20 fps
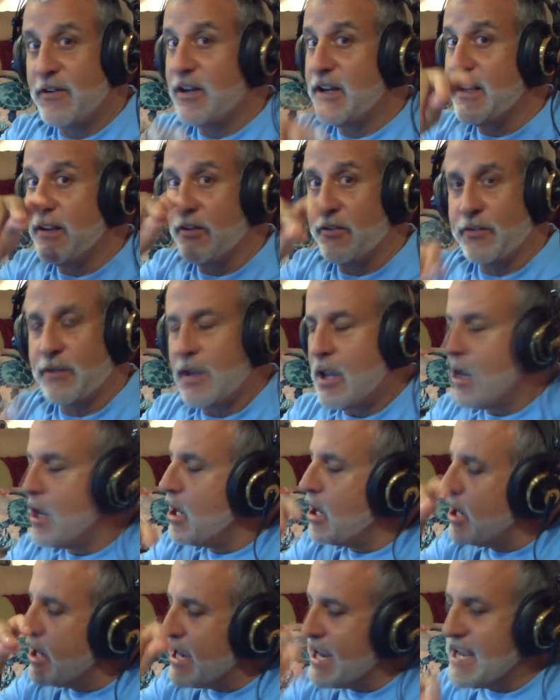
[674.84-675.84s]
it is.
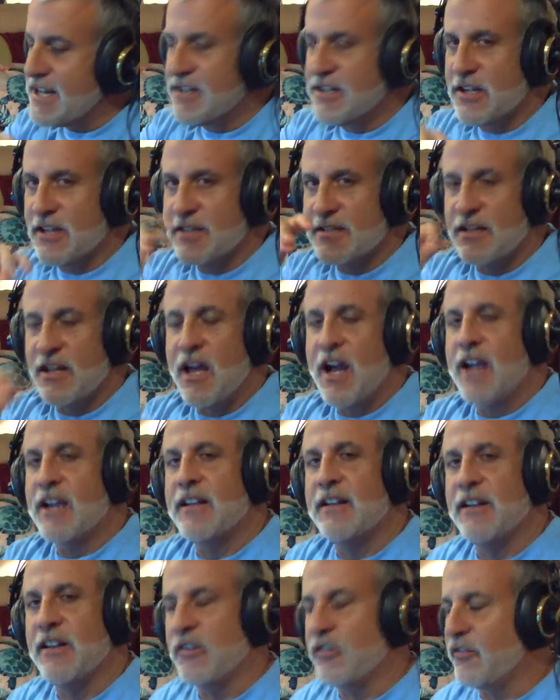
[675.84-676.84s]
It does
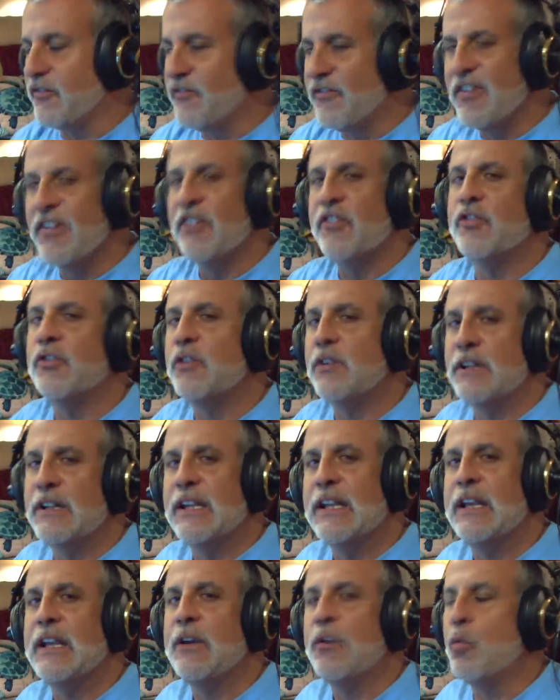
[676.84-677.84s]
lock in us.
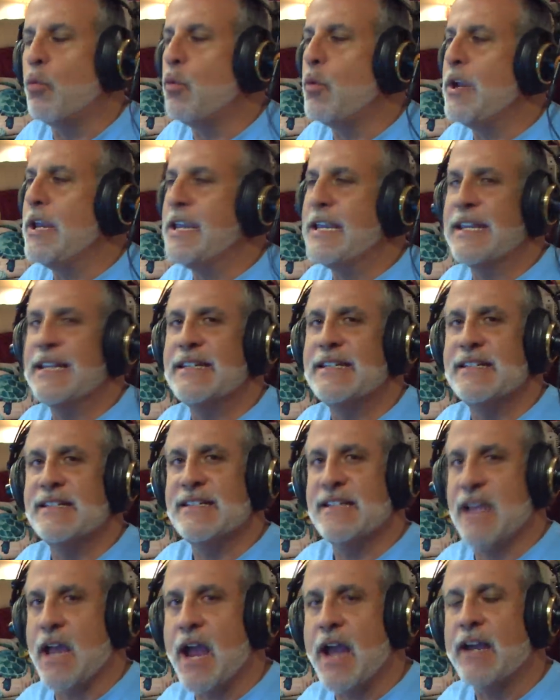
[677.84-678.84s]
Viscerally, we can
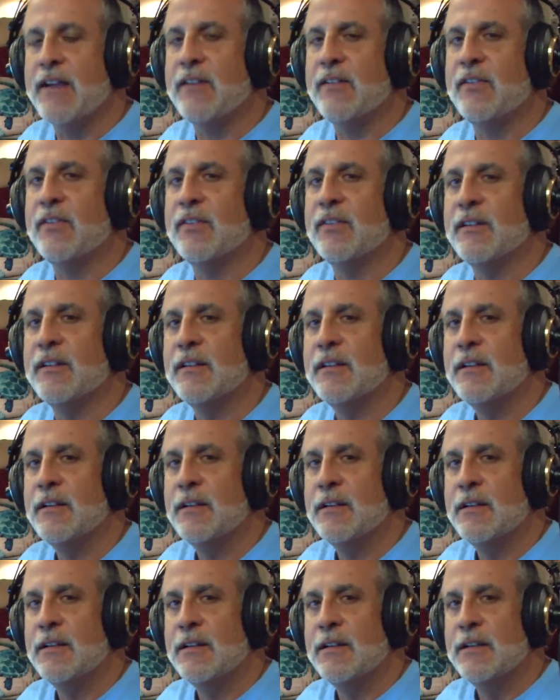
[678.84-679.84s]
detect,
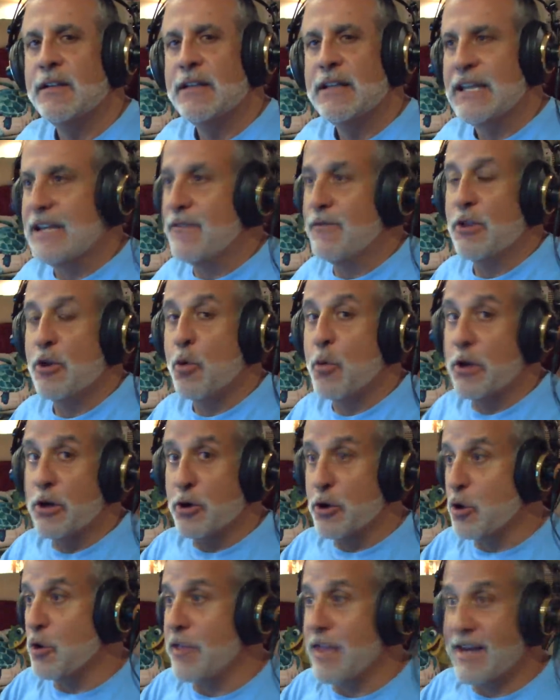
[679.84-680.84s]
even though we
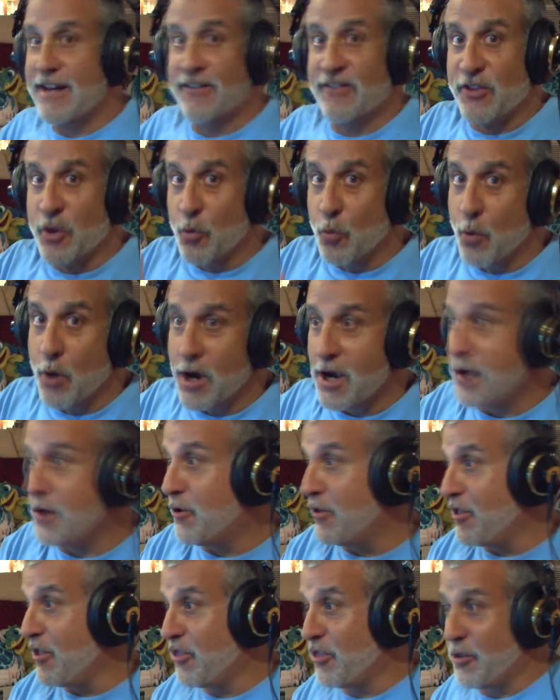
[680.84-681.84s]
don't know that it's the one
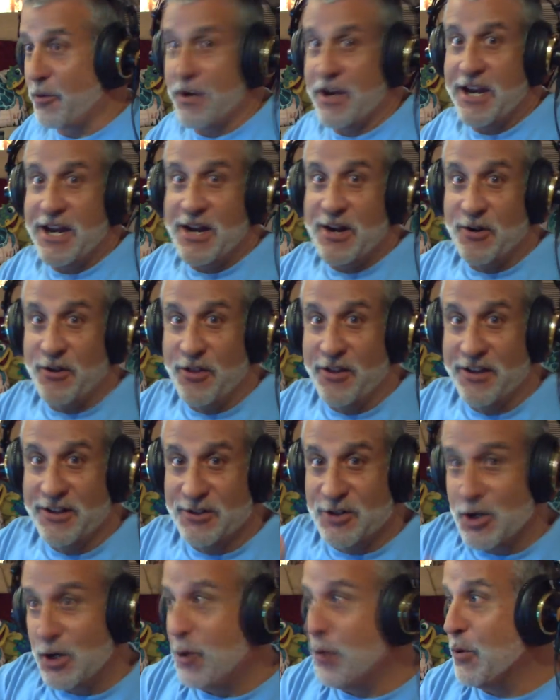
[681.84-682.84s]
or the three or the
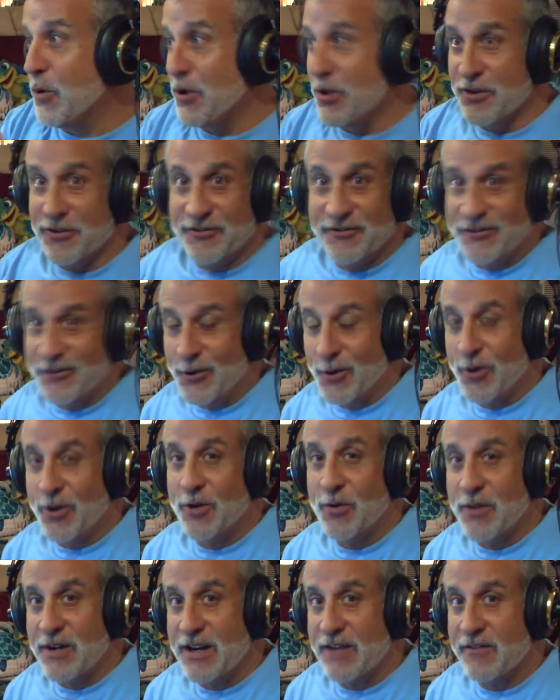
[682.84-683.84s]
two or the
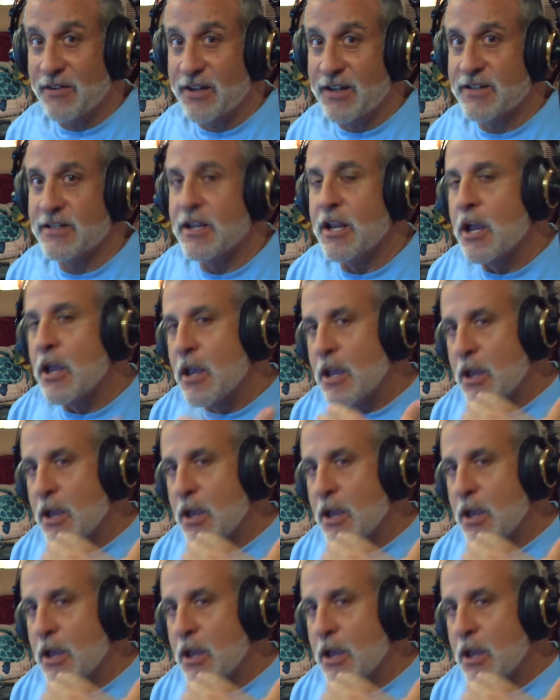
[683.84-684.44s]
four or whatever it is,